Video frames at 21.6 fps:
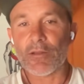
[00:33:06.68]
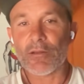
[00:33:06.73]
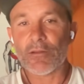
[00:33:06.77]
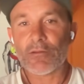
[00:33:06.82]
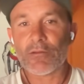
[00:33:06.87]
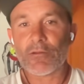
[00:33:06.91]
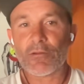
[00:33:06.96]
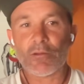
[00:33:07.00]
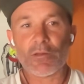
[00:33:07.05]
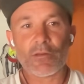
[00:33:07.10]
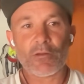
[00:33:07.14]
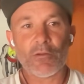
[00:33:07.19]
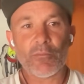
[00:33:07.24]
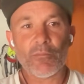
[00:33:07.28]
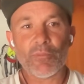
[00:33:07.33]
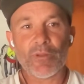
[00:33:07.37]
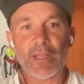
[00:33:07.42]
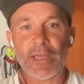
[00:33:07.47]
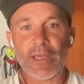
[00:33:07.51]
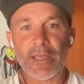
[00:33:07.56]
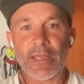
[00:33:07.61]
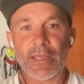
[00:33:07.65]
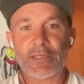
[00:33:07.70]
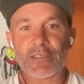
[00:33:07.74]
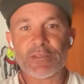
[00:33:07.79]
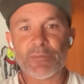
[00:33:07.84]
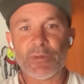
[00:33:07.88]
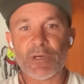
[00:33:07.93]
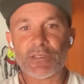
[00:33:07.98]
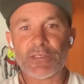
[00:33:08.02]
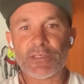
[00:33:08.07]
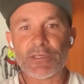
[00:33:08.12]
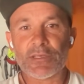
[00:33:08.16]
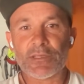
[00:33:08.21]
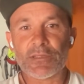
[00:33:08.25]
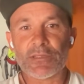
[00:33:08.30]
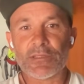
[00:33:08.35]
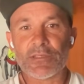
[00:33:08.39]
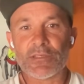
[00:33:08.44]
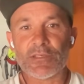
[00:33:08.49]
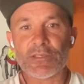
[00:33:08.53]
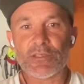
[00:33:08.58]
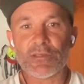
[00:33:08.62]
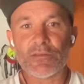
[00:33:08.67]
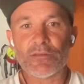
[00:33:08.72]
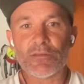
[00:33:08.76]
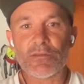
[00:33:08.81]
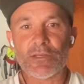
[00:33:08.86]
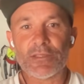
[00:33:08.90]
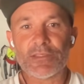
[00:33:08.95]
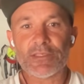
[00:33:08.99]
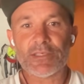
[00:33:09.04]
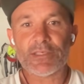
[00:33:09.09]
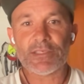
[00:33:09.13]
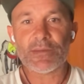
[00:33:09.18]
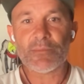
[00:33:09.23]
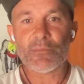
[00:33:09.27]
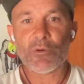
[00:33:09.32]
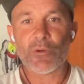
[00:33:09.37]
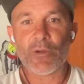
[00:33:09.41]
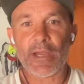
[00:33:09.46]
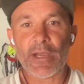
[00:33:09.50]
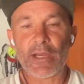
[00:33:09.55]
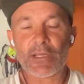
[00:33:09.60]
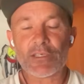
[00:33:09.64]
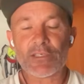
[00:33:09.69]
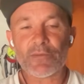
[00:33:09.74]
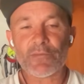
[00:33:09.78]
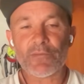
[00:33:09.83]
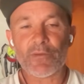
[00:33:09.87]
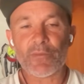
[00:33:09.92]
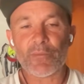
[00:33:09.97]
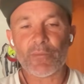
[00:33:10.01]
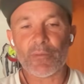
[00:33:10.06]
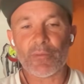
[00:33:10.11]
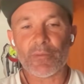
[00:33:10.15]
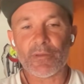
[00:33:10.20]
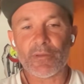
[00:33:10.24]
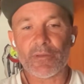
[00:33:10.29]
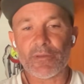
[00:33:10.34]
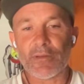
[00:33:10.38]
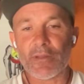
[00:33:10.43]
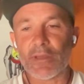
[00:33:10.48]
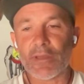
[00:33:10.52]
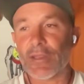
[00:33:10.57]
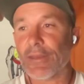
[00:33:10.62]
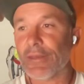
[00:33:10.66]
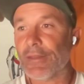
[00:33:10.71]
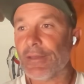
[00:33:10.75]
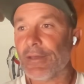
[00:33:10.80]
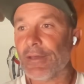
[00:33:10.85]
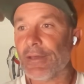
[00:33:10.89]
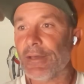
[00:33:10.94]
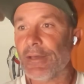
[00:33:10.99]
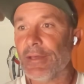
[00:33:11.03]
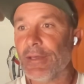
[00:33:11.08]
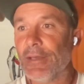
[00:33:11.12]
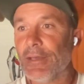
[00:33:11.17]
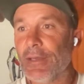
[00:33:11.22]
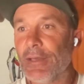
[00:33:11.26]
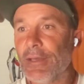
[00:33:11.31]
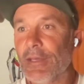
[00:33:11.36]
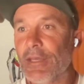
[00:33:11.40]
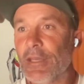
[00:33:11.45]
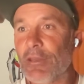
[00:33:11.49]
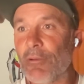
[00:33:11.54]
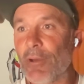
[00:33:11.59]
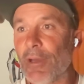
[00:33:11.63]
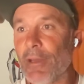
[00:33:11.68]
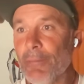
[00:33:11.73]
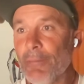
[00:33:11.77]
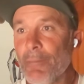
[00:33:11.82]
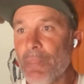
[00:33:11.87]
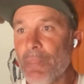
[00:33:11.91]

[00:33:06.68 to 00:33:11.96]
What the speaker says: quit complaining as much and just let's see some more action from them. And anyway,